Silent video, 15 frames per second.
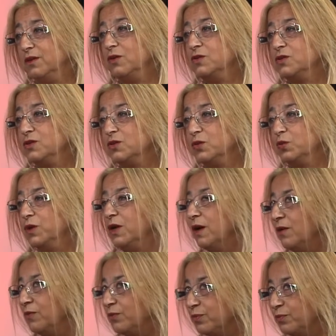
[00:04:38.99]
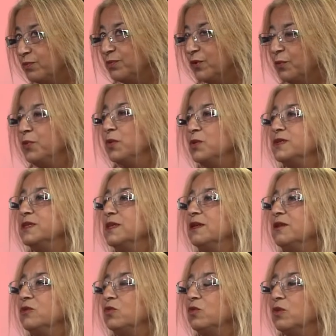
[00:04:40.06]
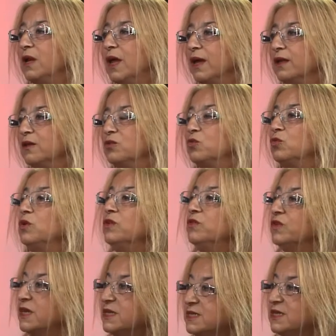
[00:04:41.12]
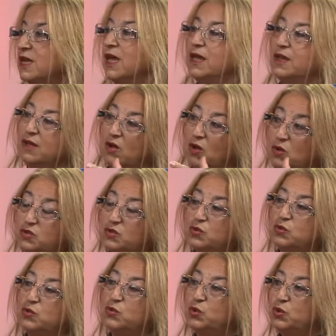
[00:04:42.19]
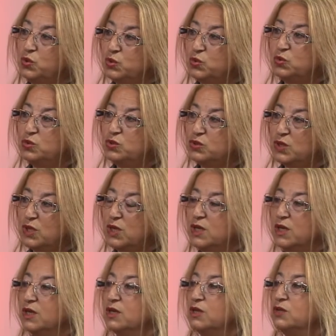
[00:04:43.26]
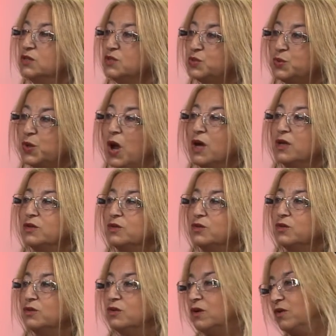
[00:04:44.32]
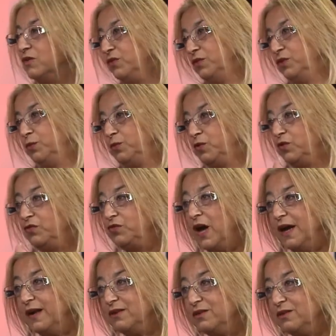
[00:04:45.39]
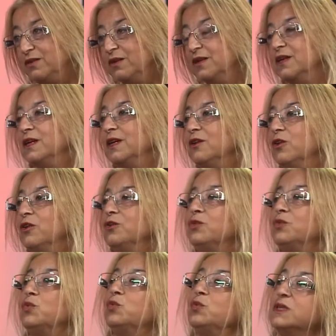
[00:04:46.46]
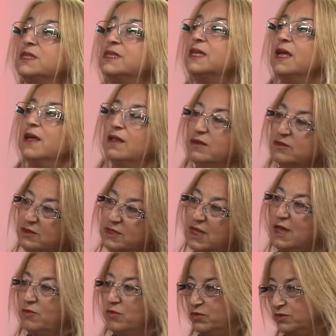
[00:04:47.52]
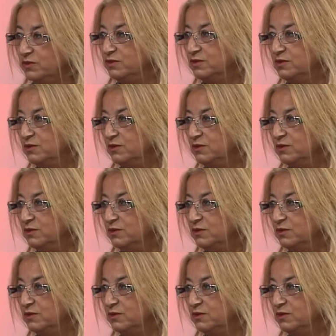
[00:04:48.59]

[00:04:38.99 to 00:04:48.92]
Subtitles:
Also, we are proposing to client to invest and also to use the structure of the provider in order to resell the diamond.